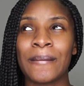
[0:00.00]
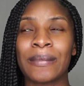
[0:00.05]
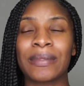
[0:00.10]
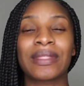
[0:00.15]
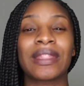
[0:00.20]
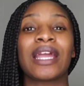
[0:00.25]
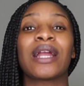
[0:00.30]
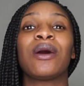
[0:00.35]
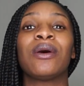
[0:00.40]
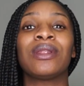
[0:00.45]

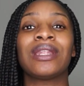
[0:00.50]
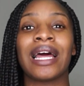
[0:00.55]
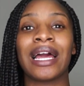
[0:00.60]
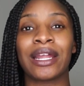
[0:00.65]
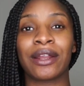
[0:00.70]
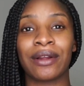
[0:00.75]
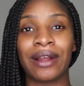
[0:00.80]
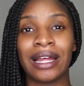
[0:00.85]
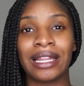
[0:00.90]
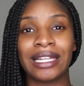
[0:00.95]
They go
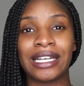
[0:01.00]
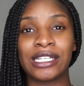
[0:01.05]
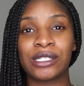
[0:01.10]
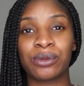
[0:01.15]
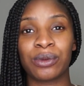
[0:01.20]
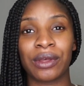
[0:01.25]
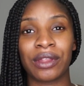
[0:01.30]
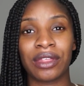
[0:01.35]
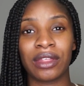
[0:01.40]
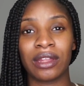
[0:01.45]
lighter, at least
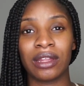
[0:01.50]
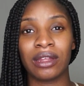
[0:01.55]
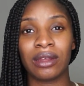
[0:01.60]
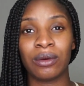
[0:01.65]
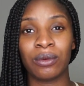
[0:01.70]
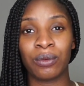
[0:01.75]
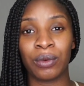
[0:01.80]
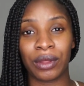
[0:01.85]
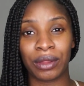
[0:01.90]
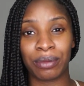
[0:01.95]

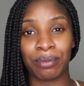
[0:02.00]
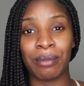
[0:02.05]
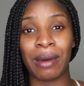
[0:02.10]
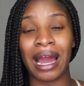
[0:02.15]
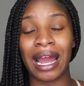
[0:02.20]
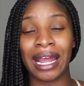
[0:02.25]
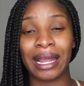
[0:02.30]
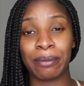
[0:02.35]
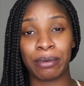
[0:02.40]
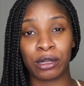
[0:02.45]
with
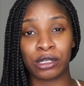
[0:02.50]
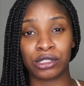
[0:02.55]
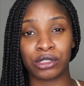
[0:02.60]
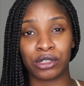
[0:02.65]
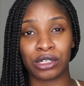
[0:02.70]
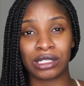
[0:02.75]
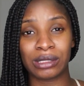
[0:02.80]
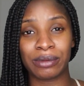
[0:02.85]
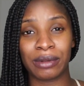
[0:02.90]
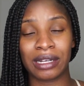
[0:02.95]
my
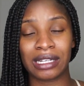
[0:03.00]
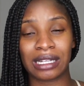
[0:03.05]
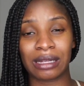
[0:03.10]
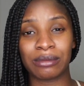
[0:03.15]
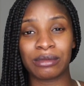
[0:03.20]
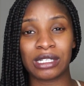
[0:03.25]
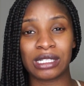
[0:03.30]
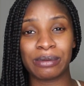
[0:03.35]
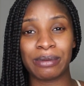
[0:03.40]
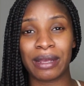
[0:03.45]
personal experience.
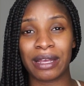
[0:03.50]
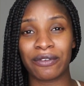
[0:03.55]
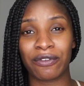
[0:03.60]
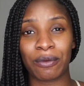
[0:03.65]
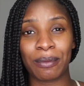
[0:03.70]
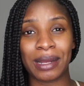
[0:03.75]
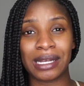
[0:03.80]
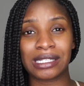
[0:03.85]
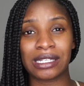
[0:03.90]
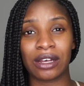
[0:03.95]
I'm just speaking for
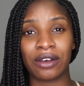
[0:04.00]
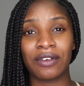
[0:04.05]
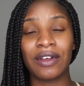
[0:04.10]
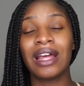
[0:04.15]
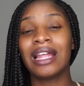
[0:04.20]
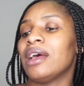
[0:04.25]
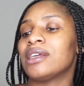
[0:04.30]
myself.